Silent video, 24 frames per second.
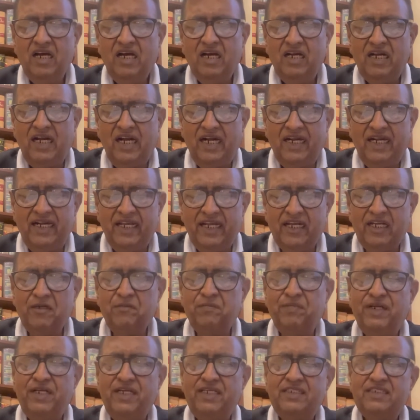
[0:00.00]
had taken
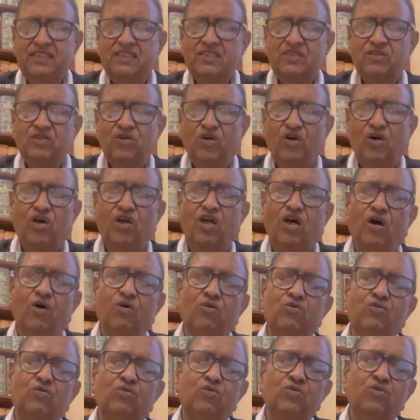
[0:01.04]
place, or
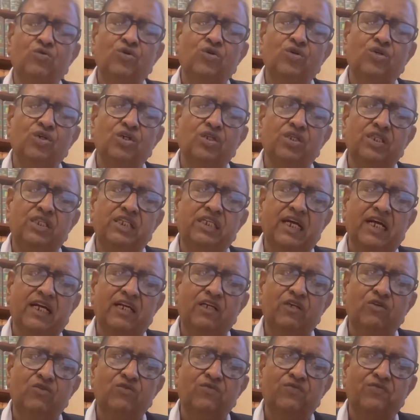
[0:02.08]
how the
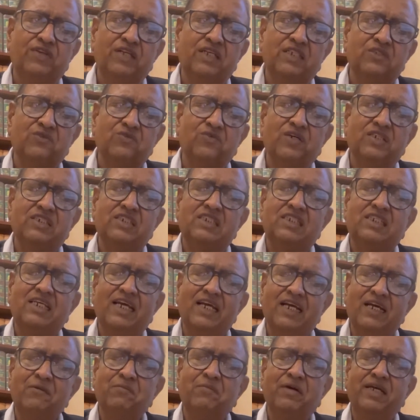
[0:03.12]
undue influence was
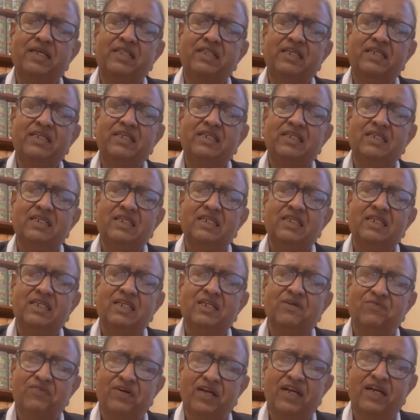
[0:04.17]
taken by the
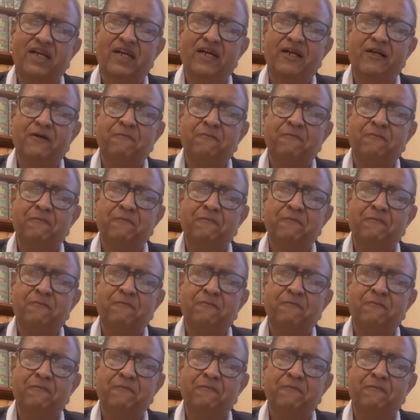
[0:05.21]
defendant